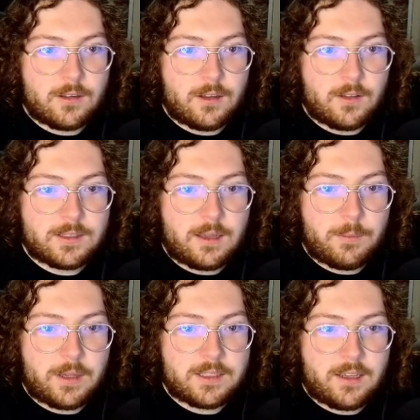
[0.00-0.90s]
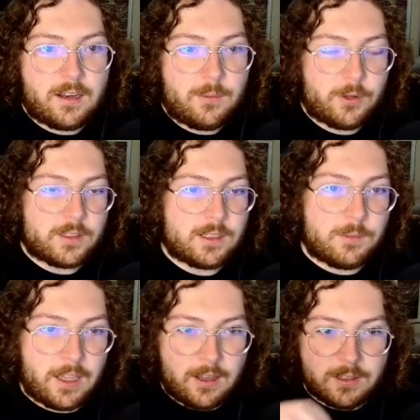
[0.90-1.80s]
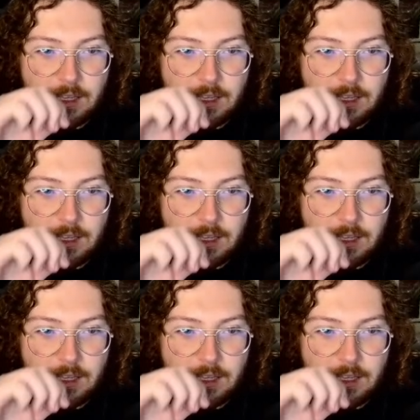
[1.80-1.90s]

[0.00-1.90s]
Unless I'm mixing it up with something else like